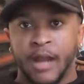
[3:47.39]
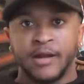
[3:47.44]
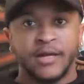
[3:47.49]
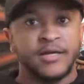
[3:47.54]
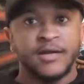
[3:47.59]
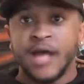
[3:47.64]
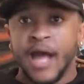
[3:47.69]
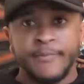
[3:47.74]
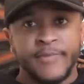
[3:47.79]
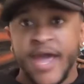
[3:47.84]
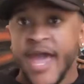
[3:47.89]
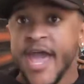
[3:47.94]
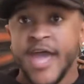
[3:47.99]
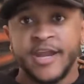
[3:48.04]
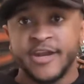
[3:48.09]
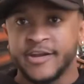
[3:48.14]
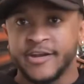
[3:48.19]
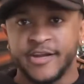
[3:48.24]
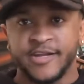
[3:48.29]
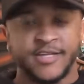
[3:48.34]
I'm not
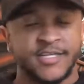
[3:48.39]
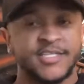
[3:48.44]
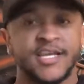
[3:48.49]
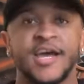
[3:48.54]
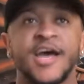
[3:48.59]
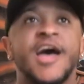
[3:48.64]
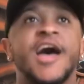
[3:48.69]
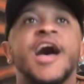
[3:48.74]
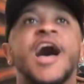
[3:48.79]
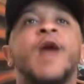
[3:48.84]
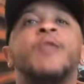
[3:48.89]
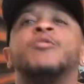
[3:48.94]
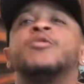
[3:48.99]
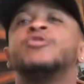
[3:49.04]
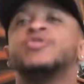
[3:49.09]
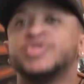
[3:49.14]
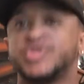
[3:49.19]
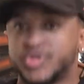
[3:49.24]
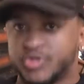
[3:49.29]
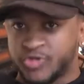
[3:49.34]
editing this. I went
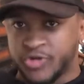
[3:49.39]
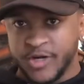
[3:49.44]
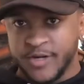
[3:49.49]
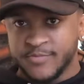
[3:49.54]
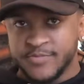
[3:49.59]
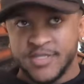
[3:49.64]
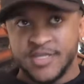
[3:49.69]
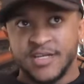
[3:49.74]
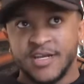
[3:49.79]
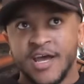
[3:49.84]
on trips.